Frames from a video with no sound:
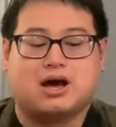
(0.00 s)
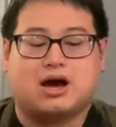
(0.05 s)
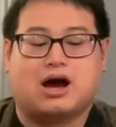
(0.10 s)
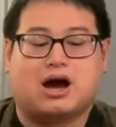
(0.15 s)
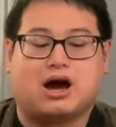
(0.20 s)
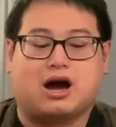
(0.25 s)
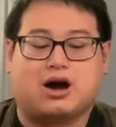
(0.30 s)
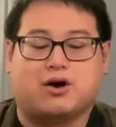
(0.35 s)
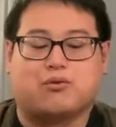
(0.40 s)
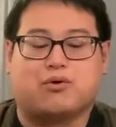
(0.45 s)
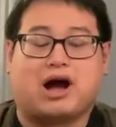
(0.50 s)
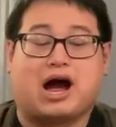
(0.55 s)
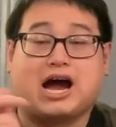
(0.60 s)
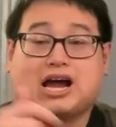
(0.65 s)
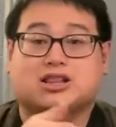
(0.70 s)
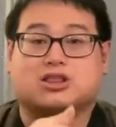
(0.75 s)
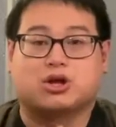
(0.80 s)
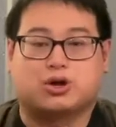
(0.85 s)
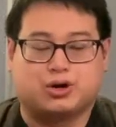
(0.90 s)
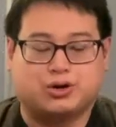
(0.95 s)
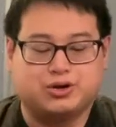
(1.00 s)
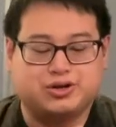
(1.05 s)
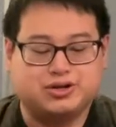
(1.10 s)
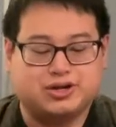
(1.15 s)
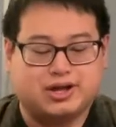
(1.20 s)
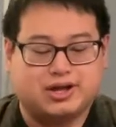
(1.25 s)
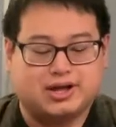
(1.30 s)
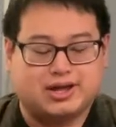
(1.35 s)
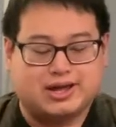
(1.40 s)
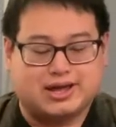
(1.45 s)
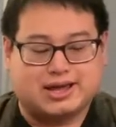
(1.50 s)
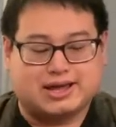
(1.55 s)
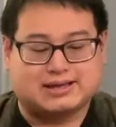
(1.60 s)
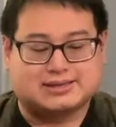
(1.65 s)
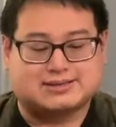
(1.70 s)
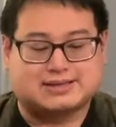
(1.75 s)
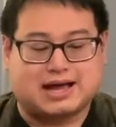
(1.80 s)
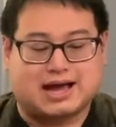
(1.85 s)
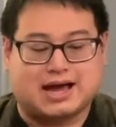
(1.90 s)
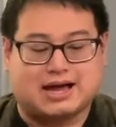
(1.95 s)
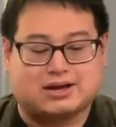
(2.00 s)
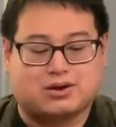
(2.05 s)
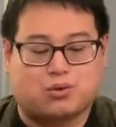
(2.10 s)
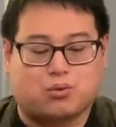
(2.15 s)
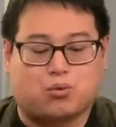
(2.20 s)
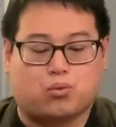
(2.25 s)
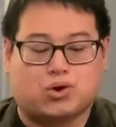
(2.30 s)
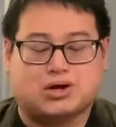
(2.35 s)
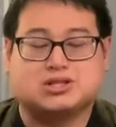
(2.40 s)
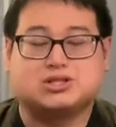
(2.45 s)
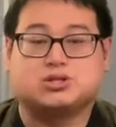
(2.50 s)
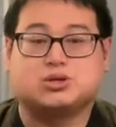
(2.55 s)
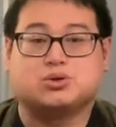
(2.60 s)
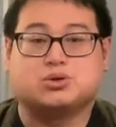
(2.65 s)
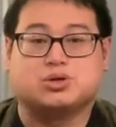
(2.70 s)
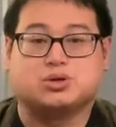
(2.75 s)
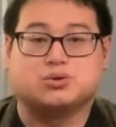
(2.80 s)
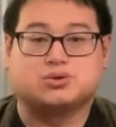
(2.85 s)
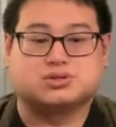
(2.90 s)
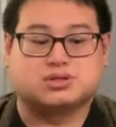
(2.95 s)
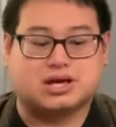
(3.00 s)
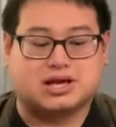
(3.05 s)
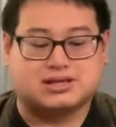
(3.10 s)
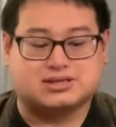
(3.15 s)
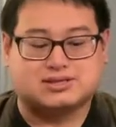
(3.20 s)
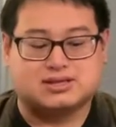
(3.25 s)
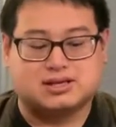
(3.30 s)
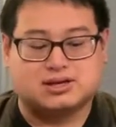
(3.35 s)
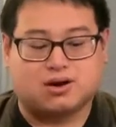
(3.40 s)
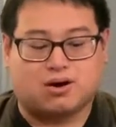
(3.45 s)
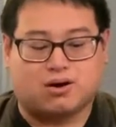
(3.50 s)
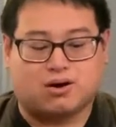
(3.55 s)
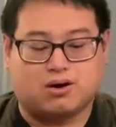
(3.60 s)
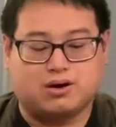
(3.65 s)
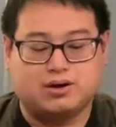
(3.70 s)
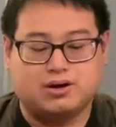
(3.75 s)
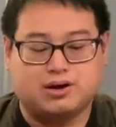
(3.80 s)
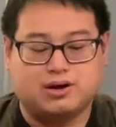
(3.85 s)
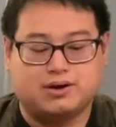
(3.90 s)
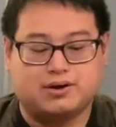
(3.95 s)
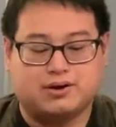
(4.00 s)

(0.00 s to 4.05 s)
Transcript: what I learned is that once you use an SD card,